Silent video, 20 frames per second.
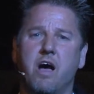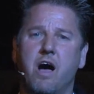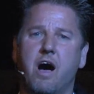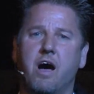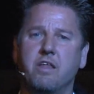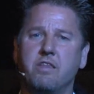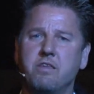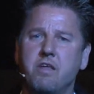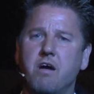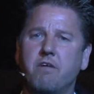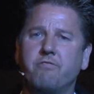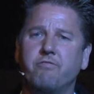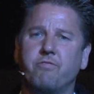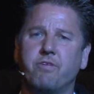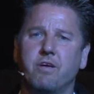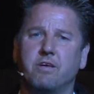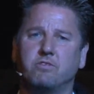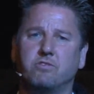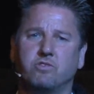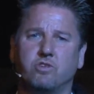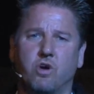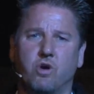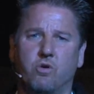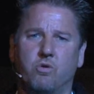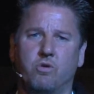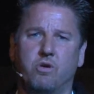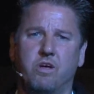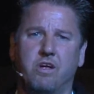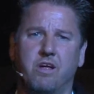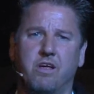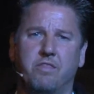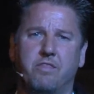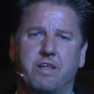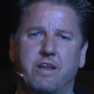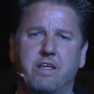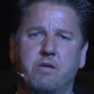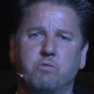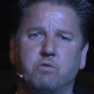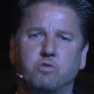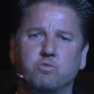enough so that
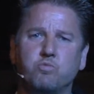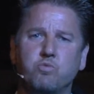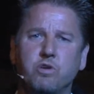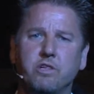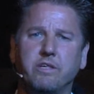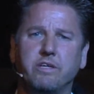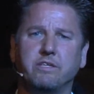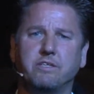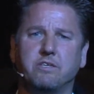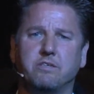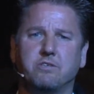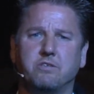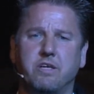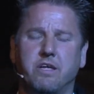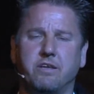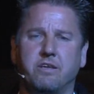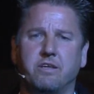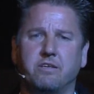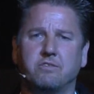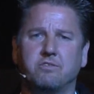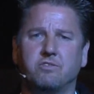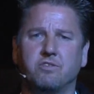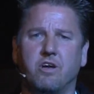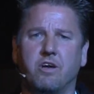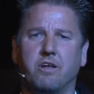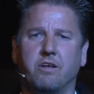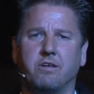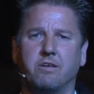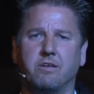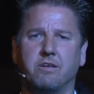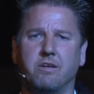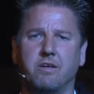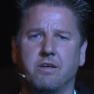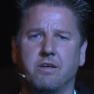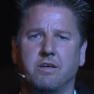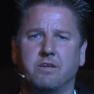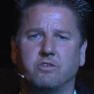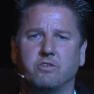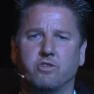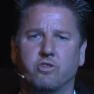he was willing to send his son
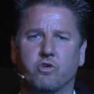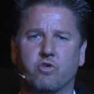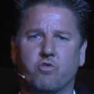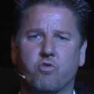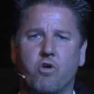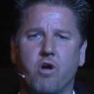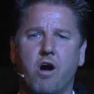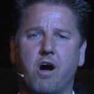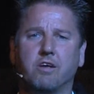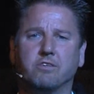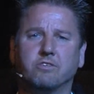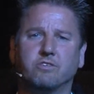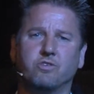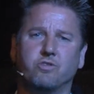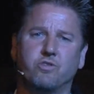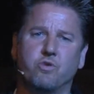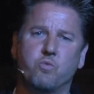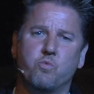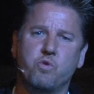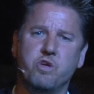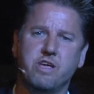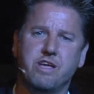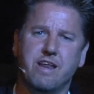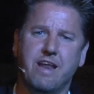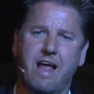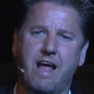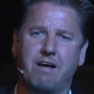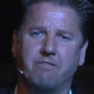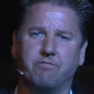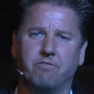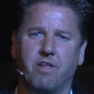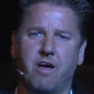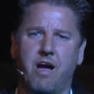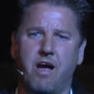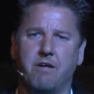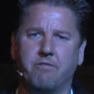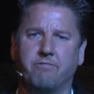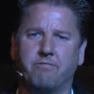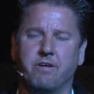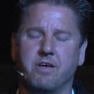to the cross so that we could have
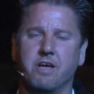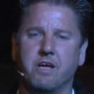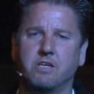life.